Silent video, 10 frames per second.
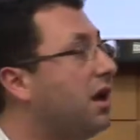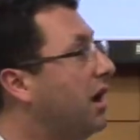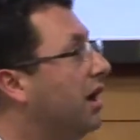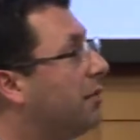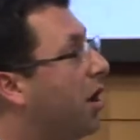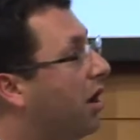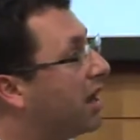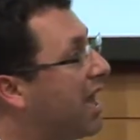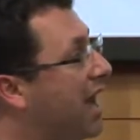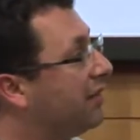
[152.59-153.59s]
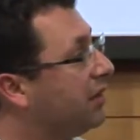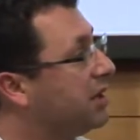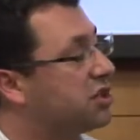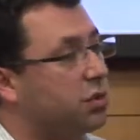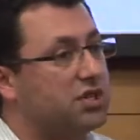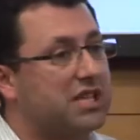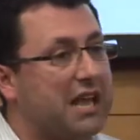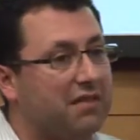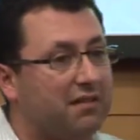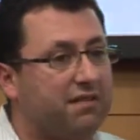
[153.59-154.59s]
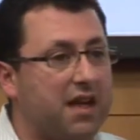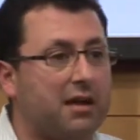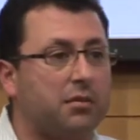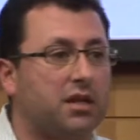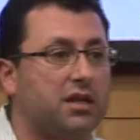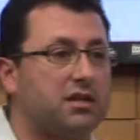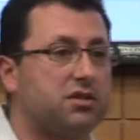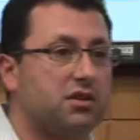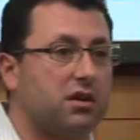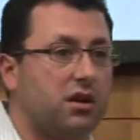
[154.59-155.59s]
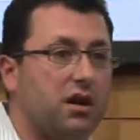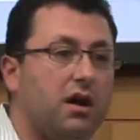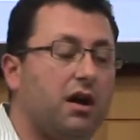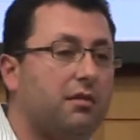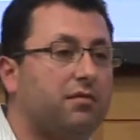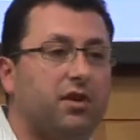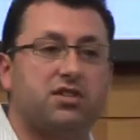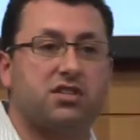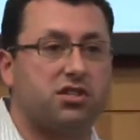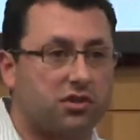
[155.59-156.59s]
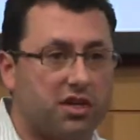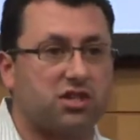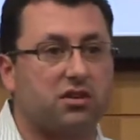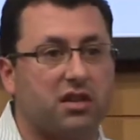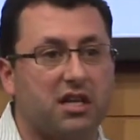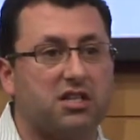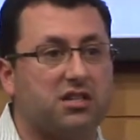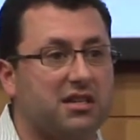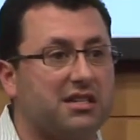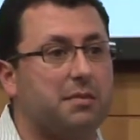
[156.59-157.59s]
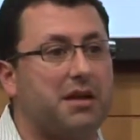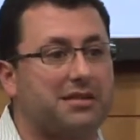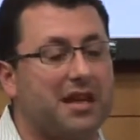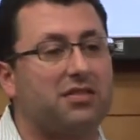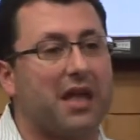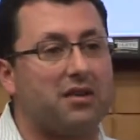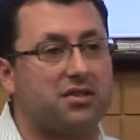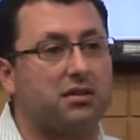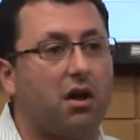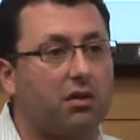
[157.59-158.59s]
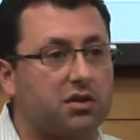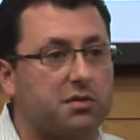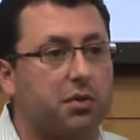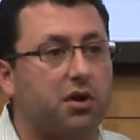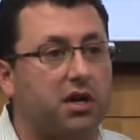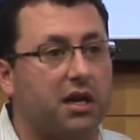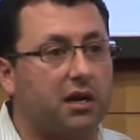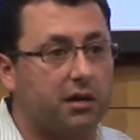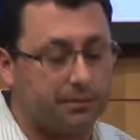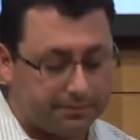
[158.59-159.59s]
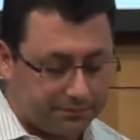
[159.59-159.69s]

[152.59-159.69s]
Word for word: Um, on average, we're saving families um, versus the traditional agencies about $10,000 per year.